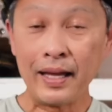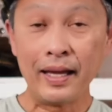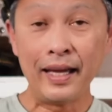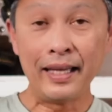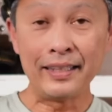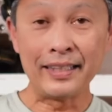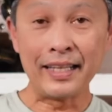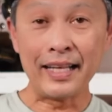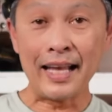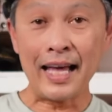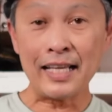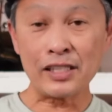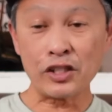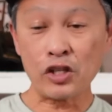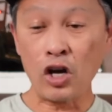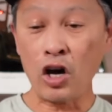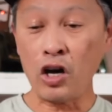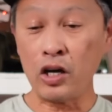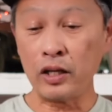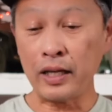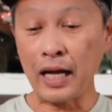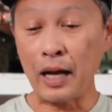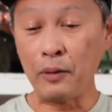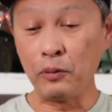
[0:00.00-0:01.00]
And the last
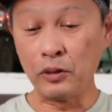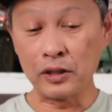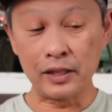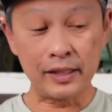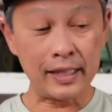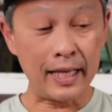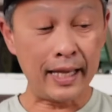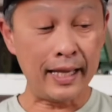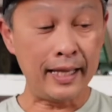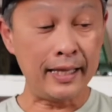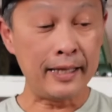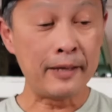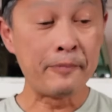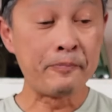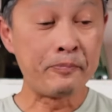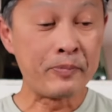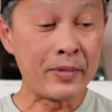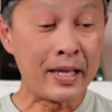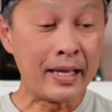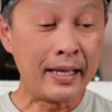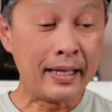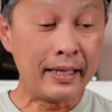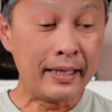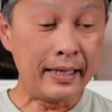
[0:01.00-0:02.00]
con I will say
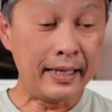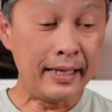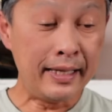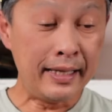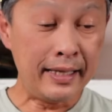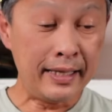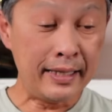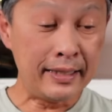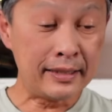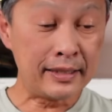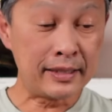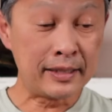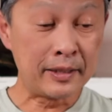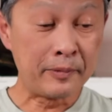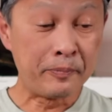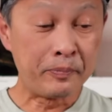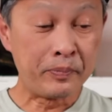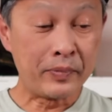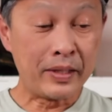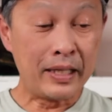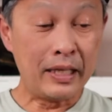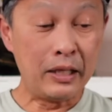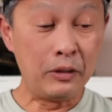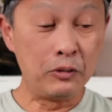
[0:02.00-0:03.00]
is
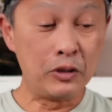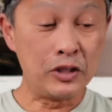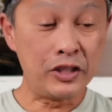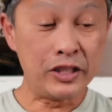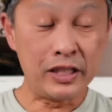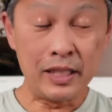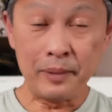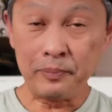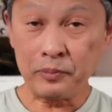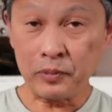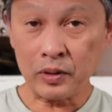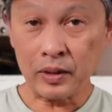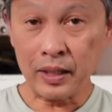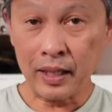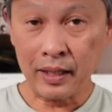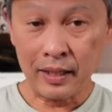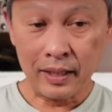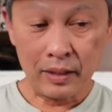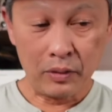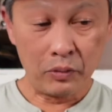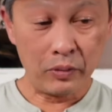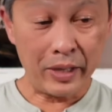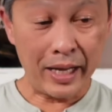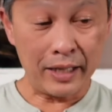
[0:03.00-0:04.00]
it was shipped
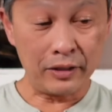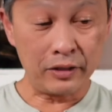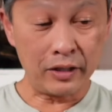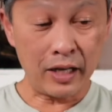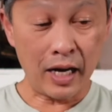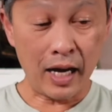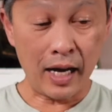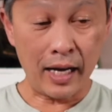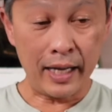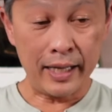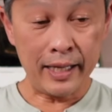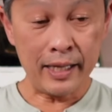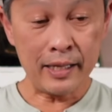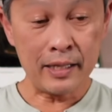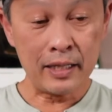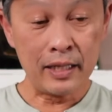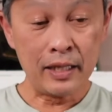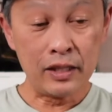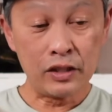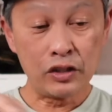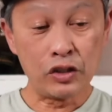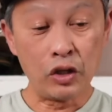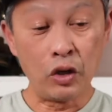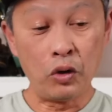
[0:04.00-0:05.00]
rather high.
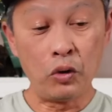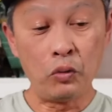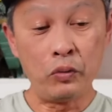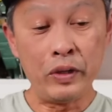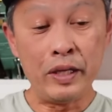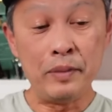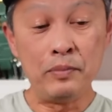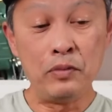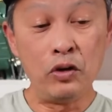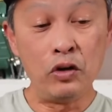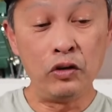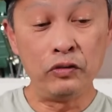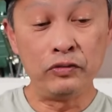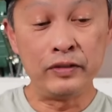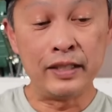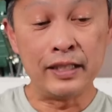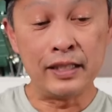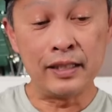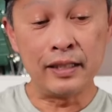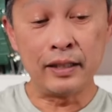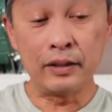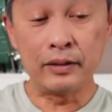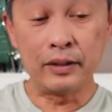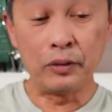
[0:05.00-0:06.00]
So we moved
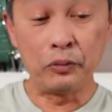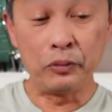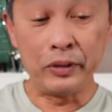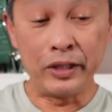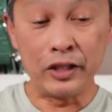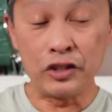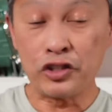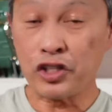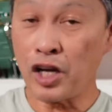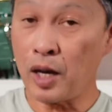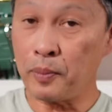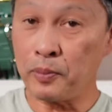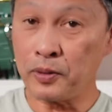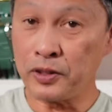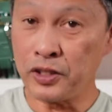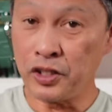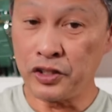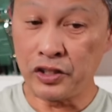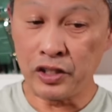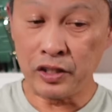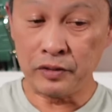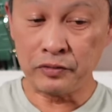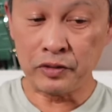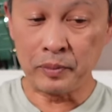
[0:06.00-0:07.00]
the, the rear shock
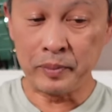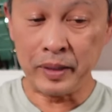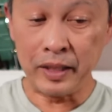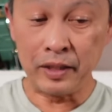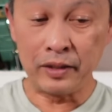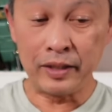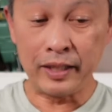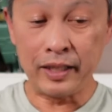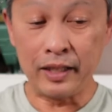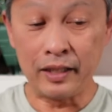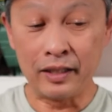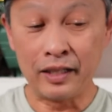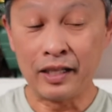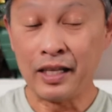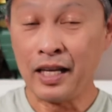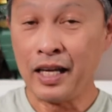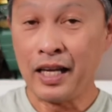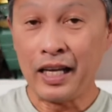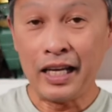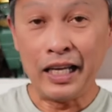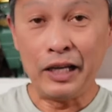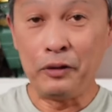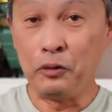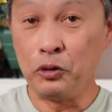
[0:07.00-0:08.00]
position from here to here.
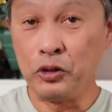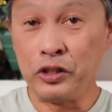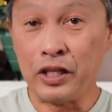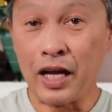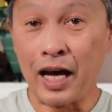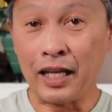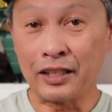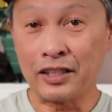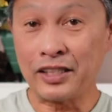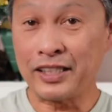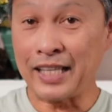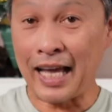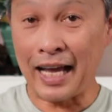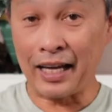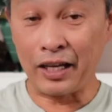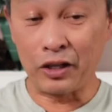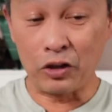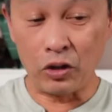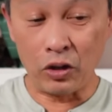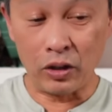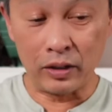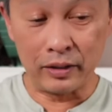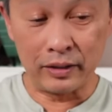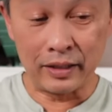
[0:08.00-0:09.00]
It would not sag at
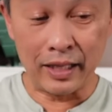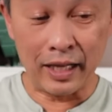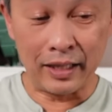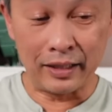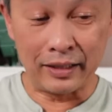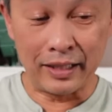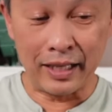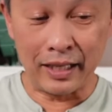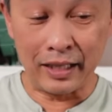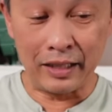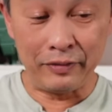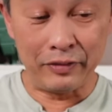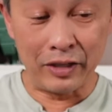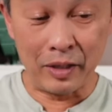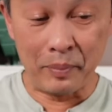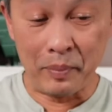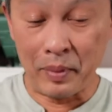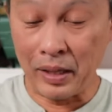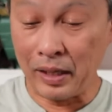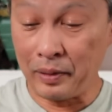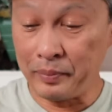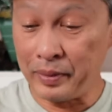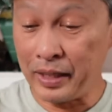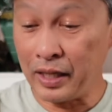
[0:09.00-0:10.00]
all, not, not even a
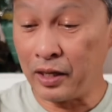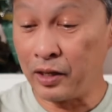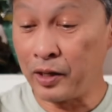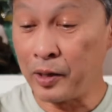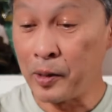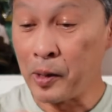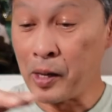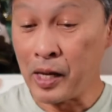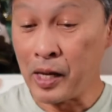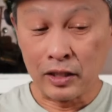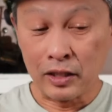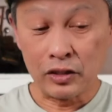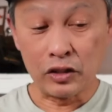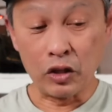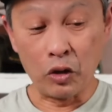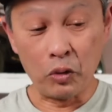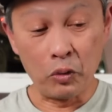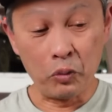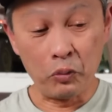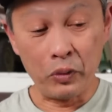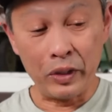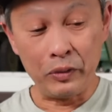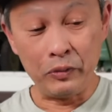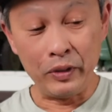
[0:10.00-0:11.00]
millimeter.
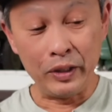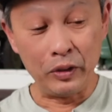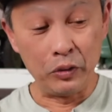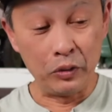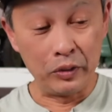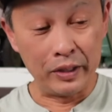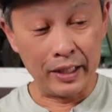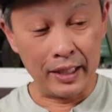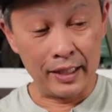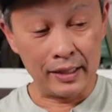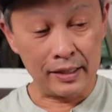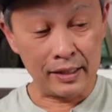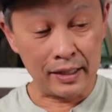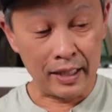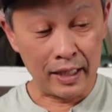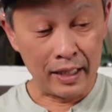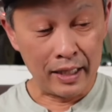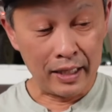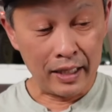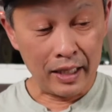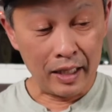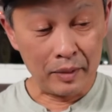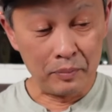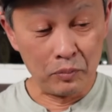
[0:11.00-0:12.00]
So when we do this,
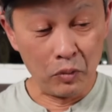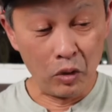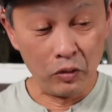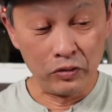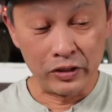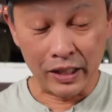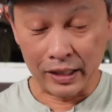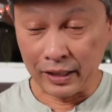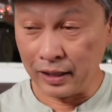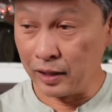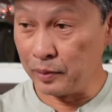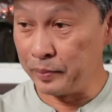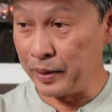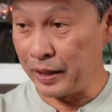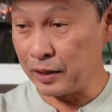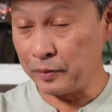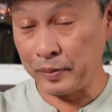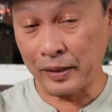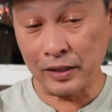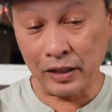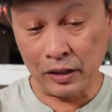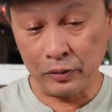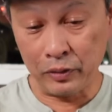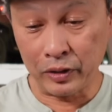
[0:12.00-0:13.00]
it moves a little bit,
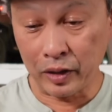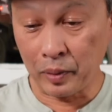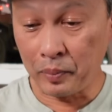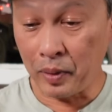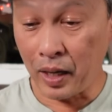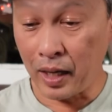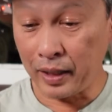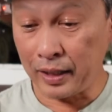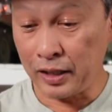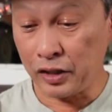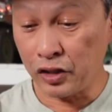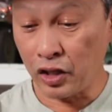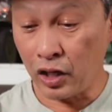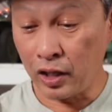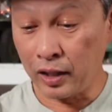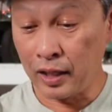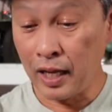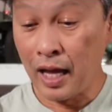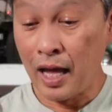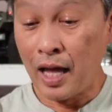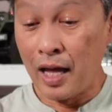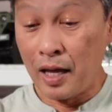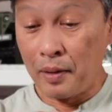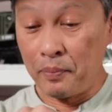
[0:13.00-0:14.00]
especially when the body's on.
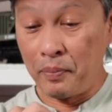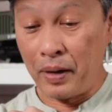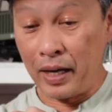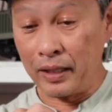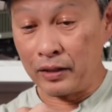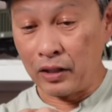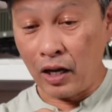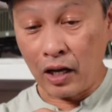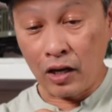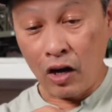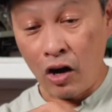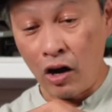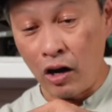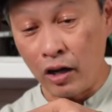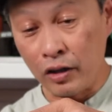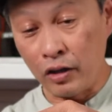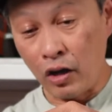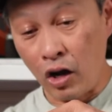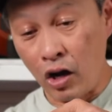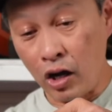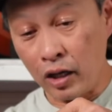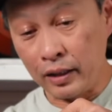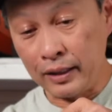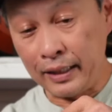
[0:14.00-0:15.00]
But a con
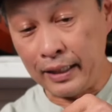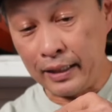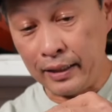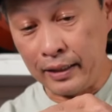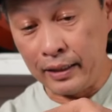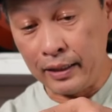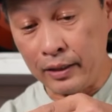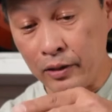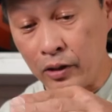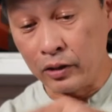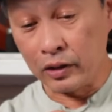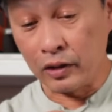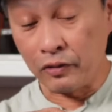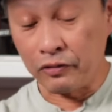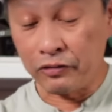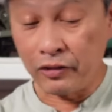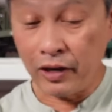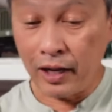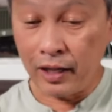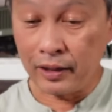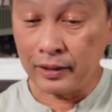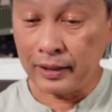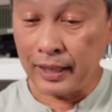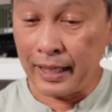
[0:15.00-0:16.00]
on the, on the
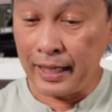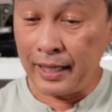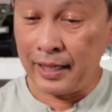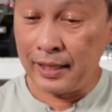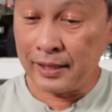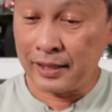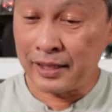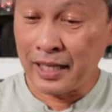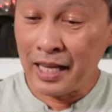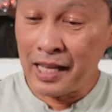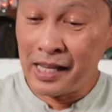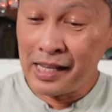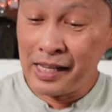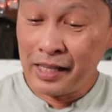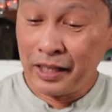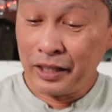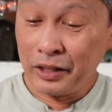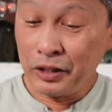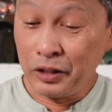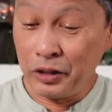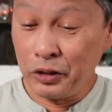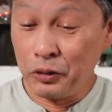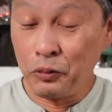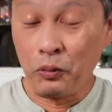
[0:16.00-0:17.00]
front is
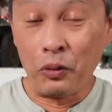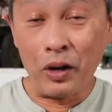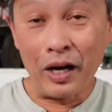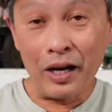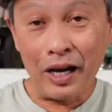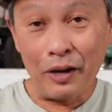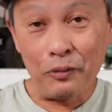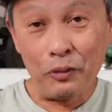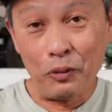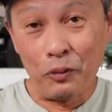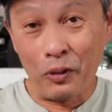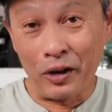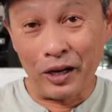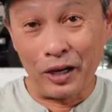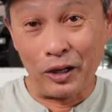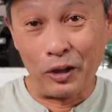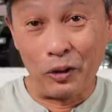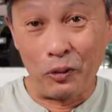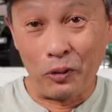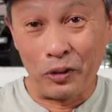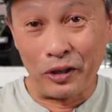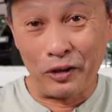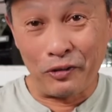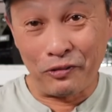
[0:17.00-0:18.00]
you, we want to
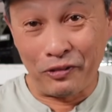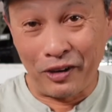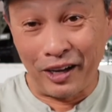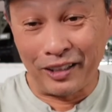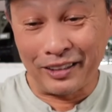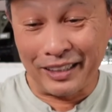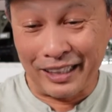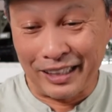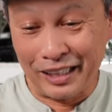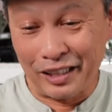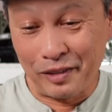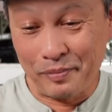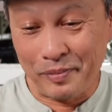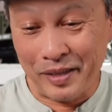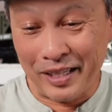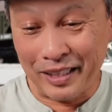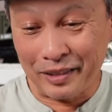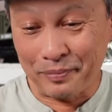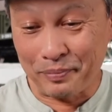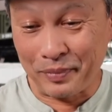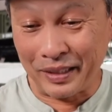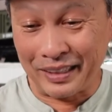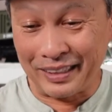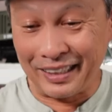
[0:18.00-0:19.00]
lower the front a little
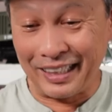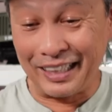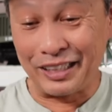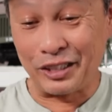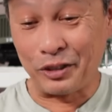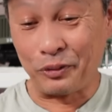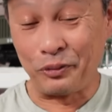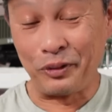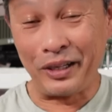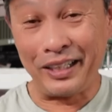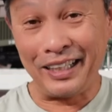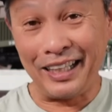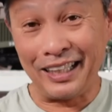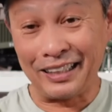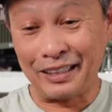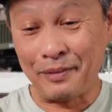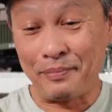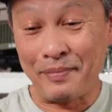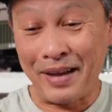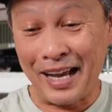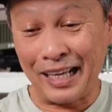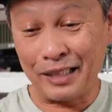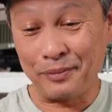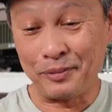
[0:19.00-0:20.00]
bit, but it's already at the
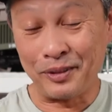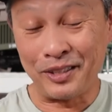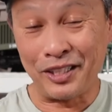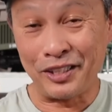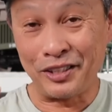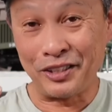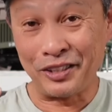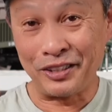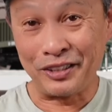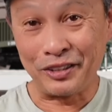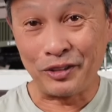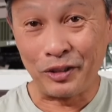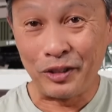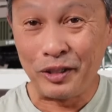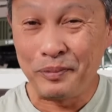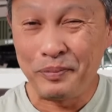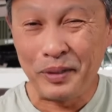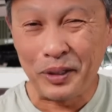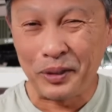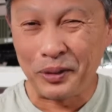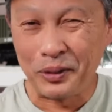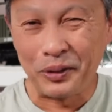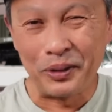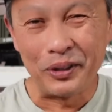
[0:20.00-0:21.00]
max position. So it'd
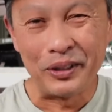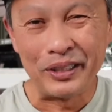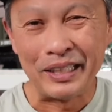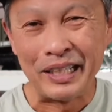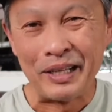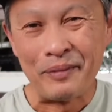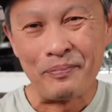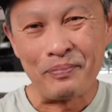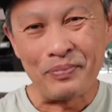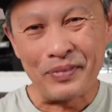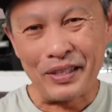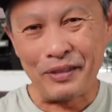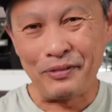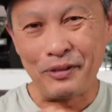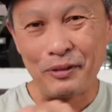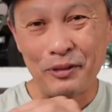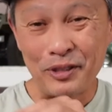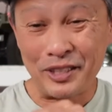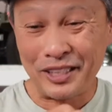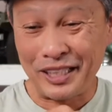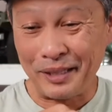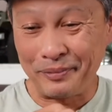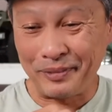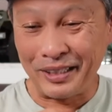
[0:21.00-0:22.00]
be good if it
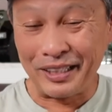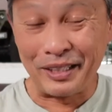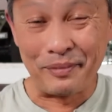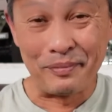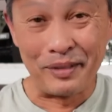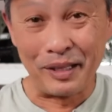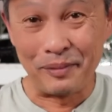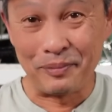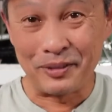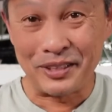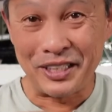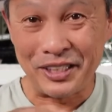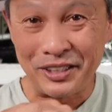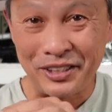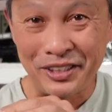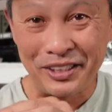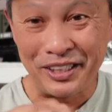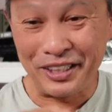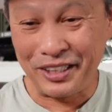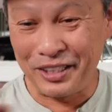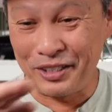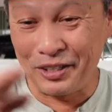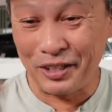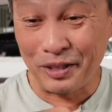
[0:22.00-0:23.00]
was shipped in the middle position
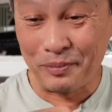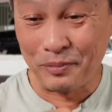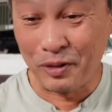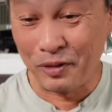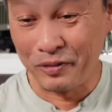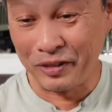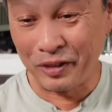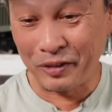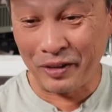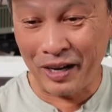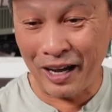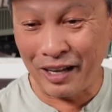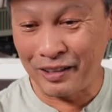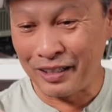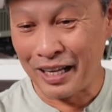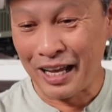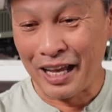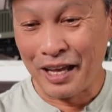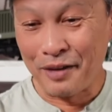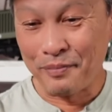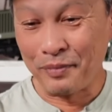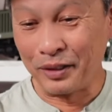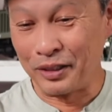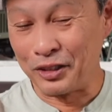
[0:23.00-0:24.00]
and you can move it around,
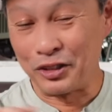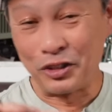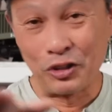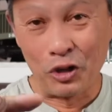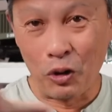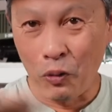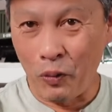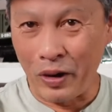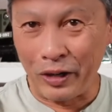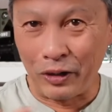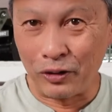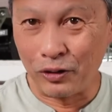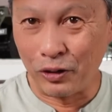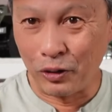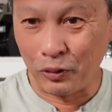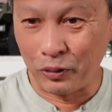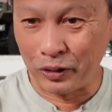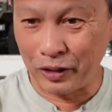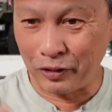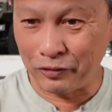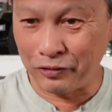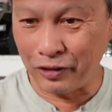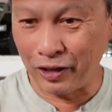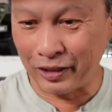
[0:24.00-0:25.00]
but there's no way to
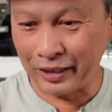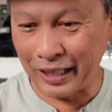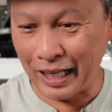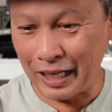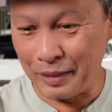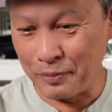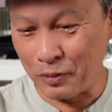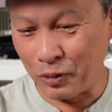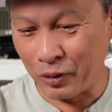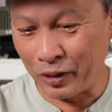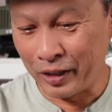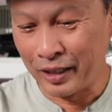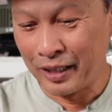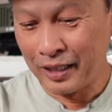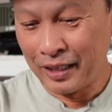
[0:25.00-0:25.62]
lower the front anymore.